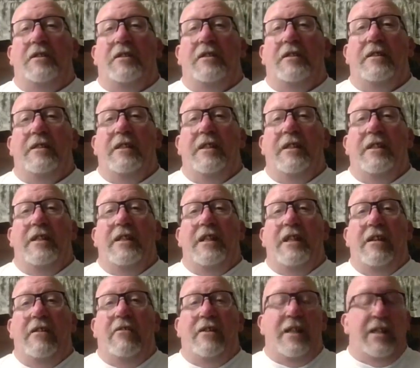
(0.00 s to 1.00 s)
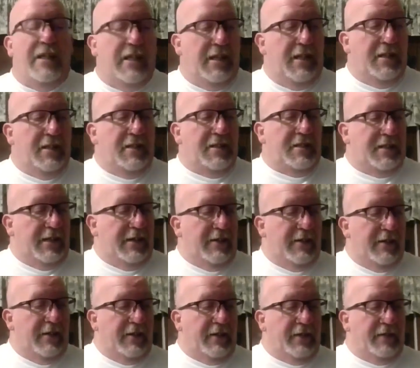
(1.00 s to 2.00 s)
is. There he is.
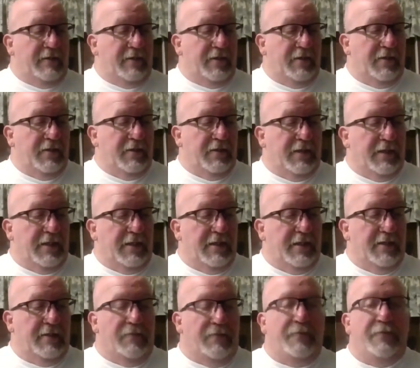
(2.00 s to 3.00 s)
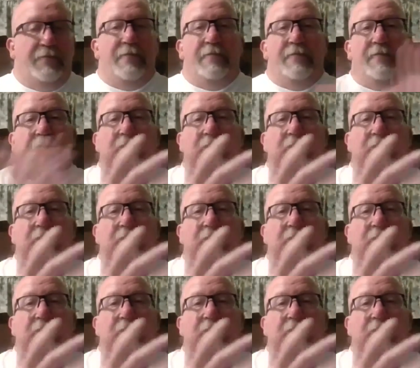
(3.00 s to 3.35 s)
Now I don't have to do it. Good.